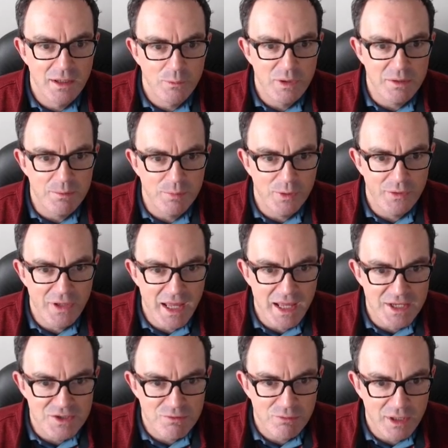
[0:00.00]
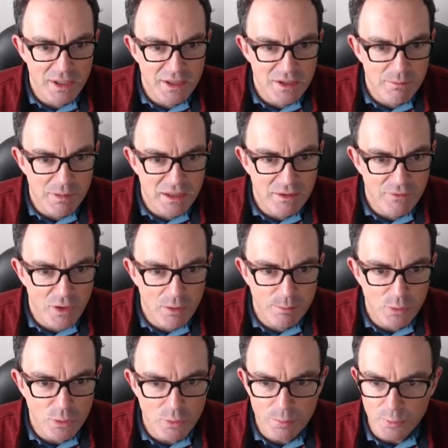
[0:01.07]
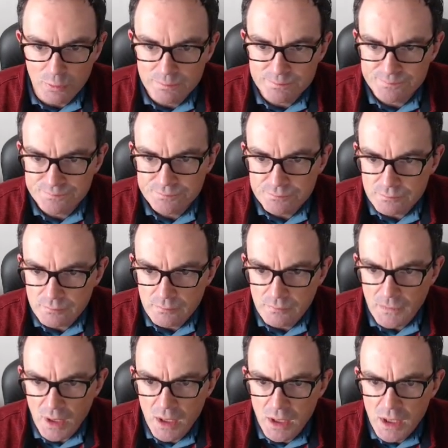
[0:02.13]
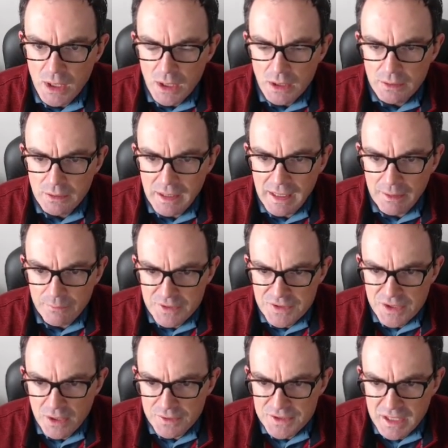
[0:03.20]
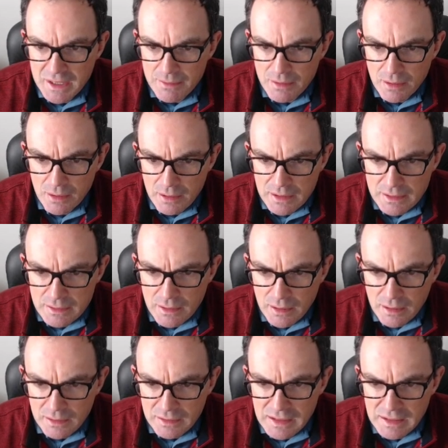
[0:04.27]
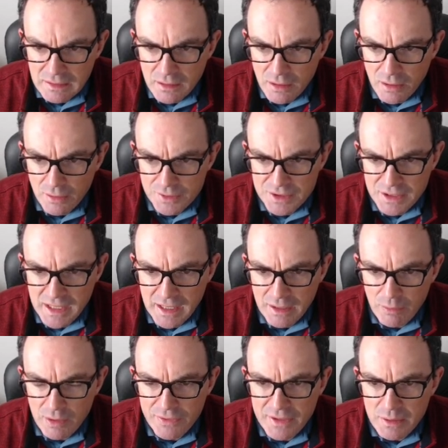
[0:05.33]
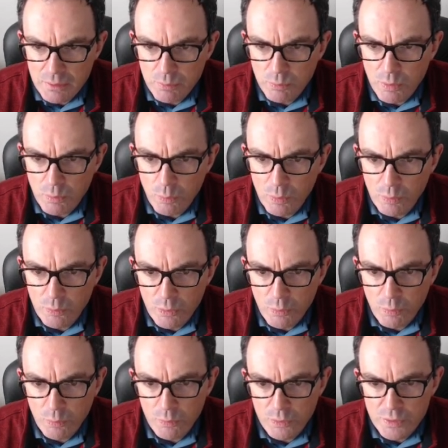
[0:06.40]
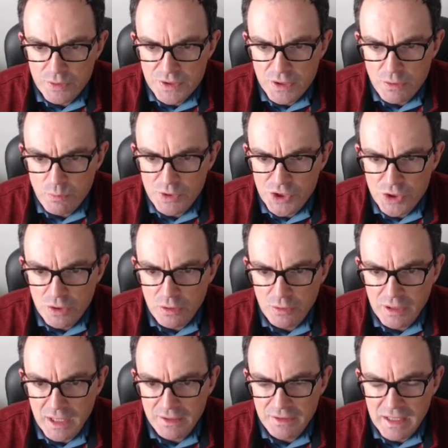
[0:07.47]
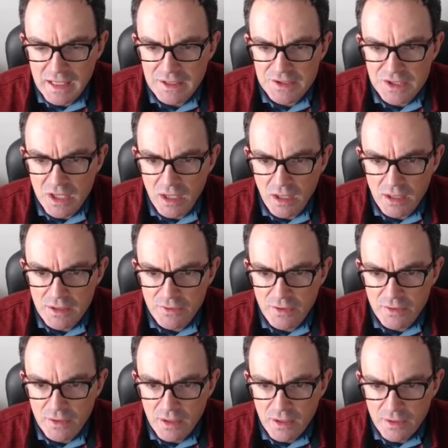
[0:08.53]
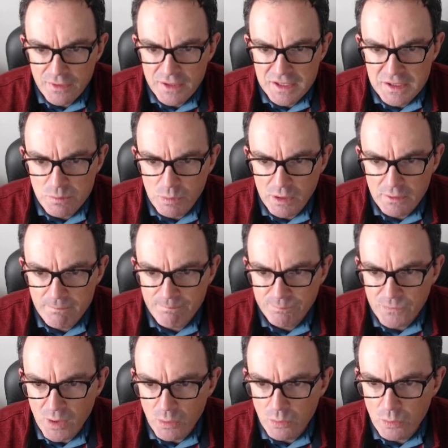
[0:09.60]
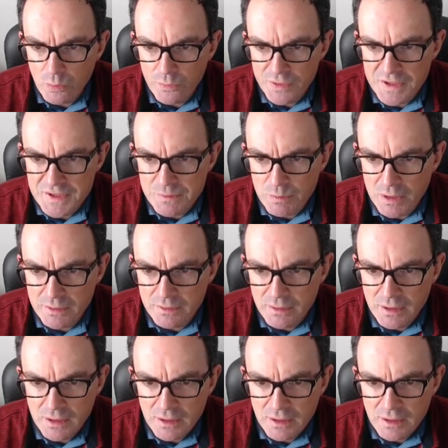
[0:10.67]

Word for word: we can put the S right in the middle of our bauble. Now they start to get a little harder now. I think what, what the the two we should look at next are either this one or this one.